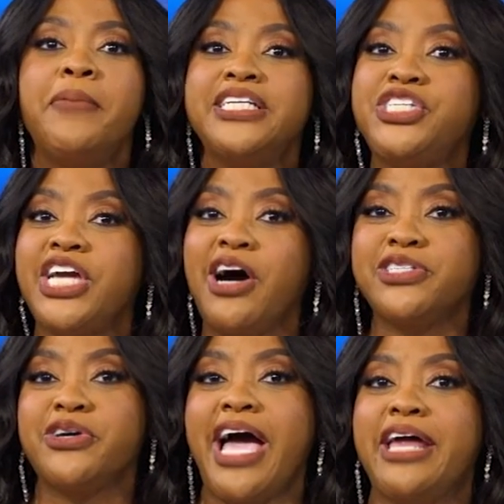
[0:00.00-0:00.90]
but she
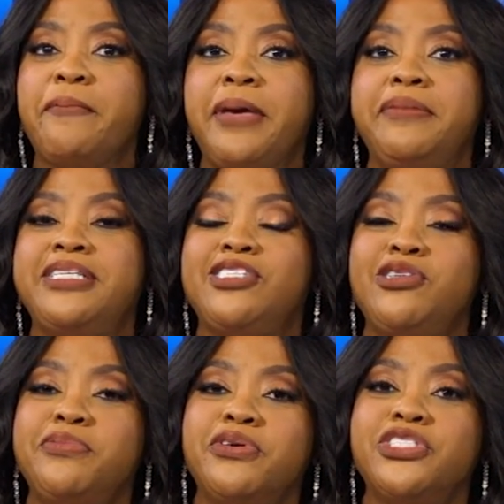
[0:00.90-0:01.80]
also had her
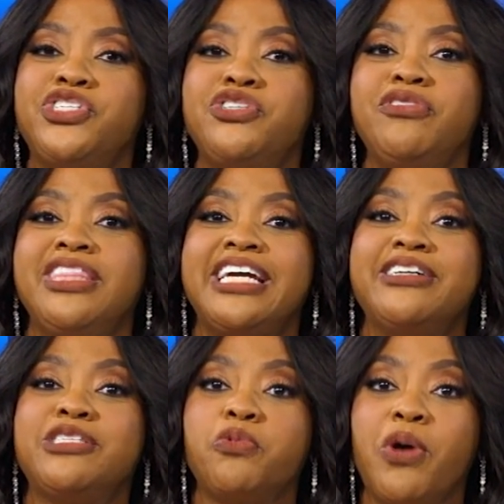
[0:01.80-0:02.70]
baby's newborn shoot
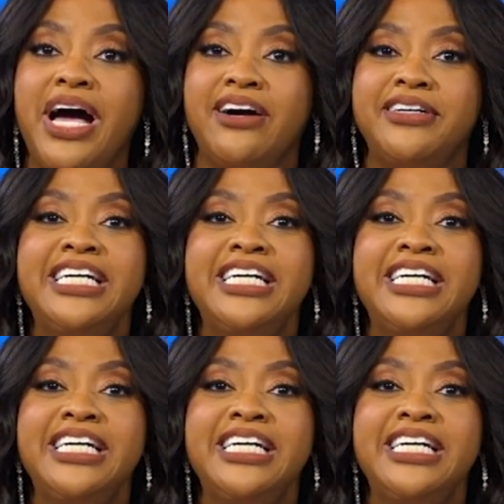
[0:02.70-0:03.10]
there as well.